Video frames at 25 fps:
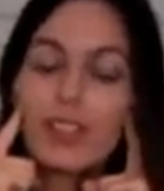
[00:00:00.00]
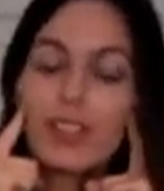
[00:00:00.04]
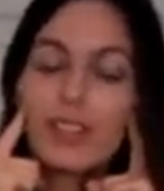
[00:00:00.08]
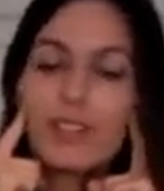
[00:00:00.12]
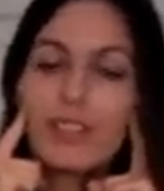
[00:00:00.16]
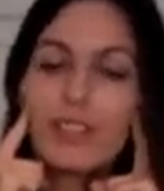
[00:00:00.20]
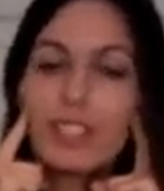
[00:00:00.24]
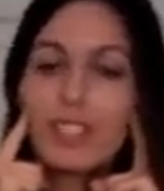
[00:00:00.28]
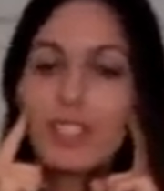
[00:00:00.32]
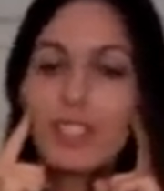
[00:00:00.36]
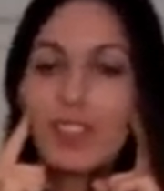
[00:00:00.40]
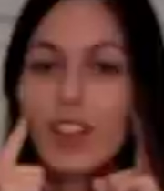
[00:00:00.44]

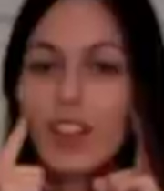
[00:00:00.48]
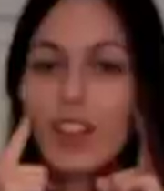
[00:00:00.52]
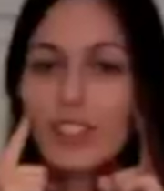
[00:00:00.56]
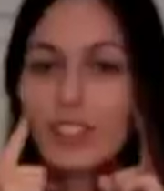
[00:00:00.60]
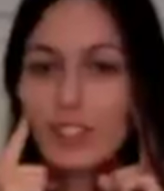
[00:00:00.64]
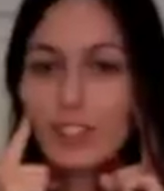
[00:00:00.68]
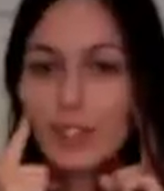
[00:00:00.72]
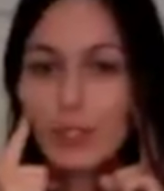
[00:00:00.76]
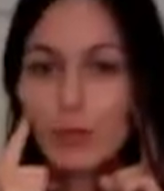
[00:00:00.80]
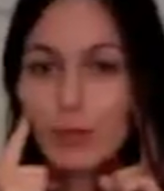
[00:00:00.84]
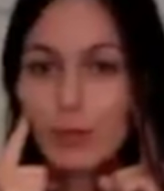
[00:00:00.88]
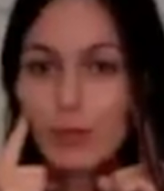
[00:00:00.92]

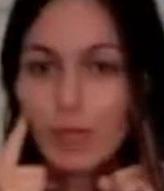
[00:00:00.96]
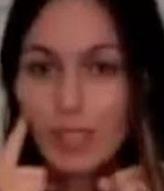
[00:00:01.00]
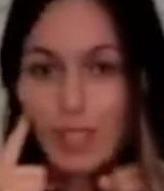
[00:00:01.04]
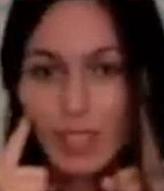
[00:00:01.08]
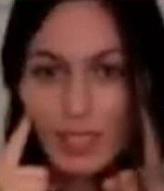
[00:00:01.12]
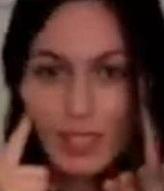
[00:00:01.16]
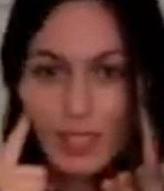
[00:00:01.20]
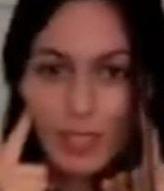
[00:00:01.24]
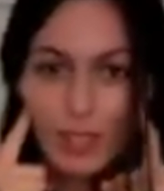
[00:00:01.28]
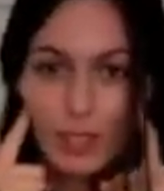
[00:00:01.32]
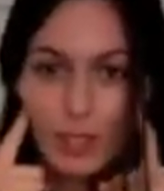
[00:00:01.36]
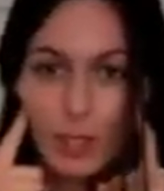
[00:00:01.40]
physiological
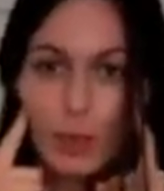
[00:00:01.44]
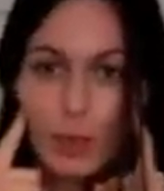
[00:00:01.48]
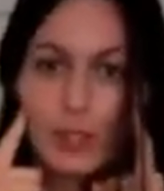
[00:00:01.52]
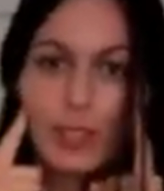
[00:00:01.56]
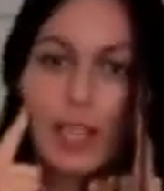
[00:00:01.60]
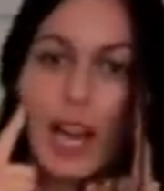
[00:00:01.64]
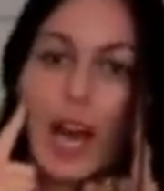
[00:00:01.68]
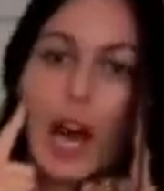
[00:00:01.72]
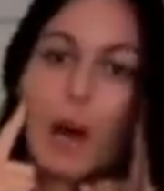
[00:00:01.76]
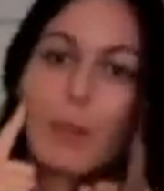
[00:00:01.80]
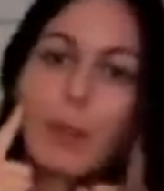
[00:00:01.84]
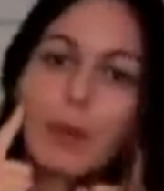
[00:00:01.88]
release that's going to
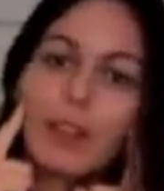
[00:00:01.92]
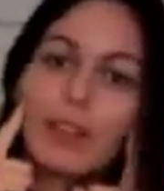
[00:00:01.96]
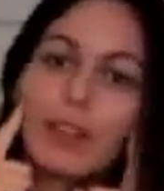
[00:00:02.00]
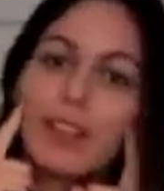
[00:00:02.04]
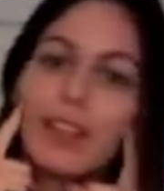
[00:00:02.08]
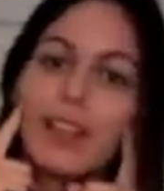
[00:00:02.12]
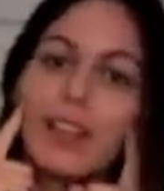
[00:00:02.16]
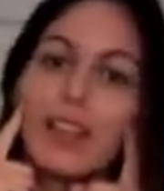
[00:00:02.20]
happen.